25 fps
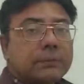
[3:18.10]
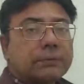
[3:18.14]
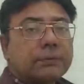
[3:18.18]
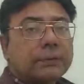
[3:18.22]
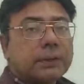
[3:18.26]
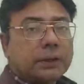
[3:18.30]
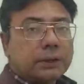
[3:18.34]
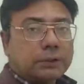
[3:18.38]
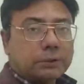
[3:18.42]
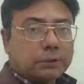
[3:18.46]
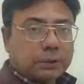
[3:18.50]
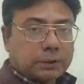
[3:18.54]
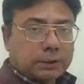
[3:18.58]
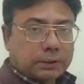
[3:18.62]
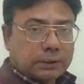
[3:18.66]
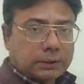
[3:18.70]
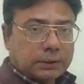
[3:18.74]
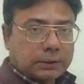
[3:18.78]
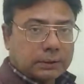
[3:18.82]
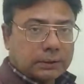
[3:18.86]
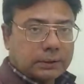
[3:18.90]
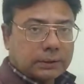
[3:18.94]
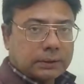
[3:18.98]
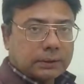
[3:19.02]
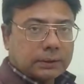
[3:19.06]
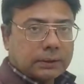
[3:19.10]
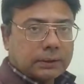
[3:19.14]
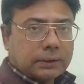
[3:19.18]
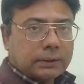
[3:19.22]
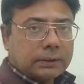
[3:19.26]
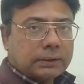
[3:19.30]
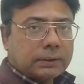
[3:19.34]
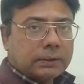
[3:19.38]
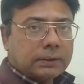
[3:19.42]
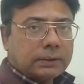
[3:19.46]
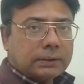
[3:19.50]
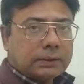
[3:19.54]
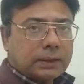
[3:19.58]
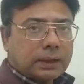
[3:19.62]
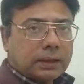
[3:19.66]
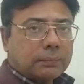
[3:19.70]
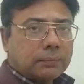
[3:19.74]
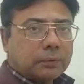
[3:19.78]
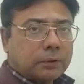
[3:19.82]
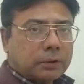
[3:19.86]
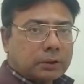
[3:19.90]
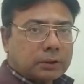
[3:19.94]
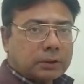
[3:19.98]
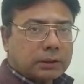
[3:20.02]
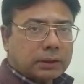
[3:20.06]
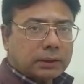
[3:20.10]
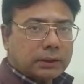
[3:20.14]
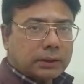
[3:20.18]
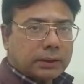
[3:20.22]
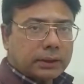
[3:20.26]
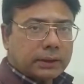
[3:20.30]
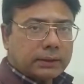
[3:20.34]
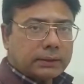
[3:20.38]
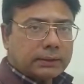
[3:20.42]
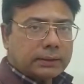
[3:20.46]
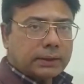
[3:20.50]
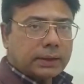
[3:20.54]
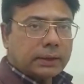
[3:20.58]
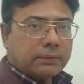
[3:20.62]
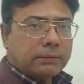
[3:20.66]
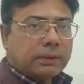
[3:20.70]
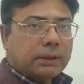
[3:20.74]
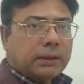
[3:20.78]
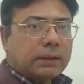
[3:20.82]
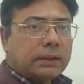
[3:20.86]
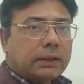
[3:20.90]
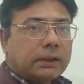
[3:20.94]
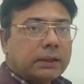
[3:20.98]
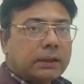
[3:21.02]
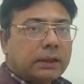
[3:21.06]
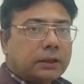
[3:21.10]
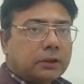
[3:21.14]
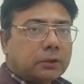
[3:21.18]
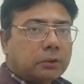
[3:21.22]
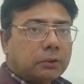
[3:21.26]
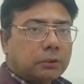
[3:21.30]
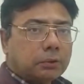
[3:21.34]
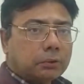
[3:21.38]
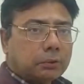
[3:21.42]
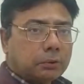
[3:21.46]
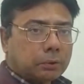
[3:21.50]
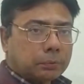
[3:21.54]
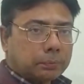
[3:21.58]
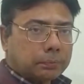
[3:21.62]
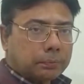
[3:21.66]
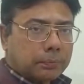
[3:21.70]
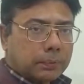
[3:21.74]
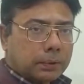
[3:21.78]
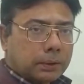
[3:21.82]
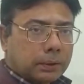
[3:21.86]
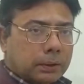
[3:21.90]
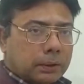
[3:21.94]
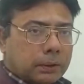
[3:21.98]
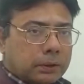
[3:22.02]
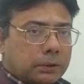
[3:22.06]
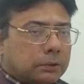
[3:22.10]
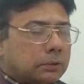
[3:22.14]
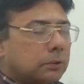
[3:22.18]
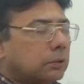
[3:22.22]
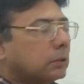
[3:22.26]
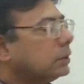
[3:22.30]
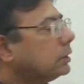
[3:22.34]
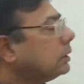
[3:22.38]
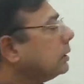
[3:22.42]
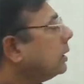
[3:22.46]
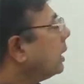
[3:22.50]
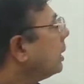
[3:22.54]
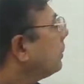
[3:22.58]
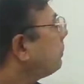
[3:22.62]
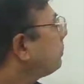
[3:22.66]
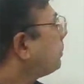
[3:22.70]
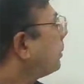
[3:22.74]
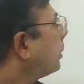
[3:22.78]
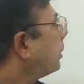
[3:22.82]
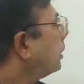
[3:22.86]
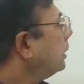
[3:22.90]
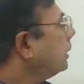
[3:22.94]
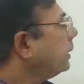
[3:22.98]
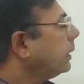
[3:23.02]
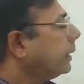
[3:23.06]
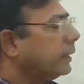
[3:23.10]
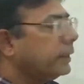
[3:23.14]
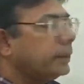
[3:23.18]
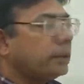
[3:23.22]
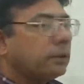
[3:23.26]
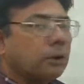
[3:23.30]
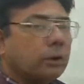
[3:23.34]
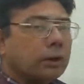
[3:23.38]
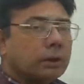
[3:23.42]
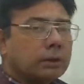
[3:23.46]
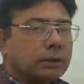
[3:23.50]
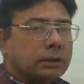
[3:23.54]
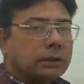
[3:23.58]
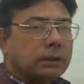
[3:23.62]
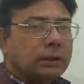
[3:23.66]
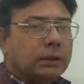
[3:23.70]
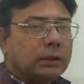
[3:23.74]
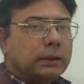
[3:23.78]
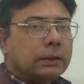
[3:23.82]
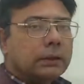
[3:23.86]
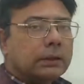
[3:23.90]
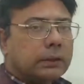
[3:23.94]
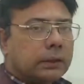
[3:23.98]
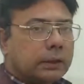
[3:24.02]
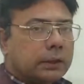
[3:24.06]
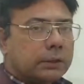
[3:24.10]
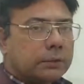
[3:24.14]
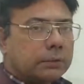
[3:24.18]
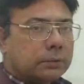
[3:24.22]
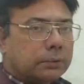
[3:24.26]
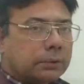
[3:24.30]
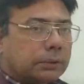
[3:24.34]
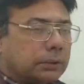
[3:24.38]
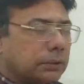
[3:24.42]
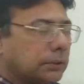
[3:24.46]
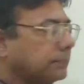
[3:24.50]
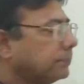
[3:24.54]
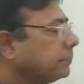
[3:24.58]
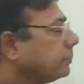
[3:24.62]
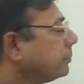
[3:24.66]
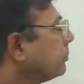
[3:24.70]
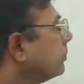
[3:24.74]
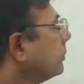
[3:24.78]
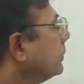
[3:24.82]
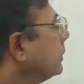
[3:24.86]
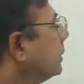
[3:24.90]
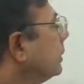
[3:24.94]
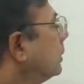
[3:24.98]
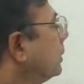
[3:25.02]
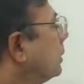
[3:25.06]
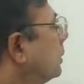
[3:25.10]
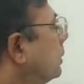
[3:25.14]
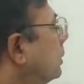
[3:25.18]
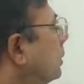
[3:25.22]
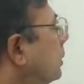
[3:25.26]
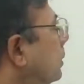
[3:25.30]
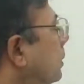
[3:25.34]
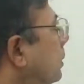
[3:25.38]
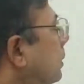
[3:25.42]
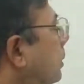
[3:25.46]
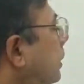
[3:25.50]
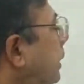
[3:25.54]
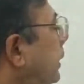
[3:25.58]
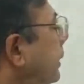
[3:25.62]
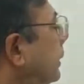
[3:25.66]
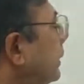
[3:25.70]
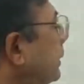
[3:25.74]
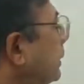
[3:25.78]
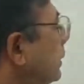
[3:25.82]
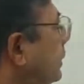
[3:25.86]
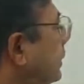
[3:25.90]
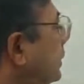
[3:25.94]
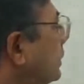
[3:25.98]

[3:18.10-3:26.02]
of ketoses. These are monosaccharides having ketone group, so they are polyhydroxy ketones. And in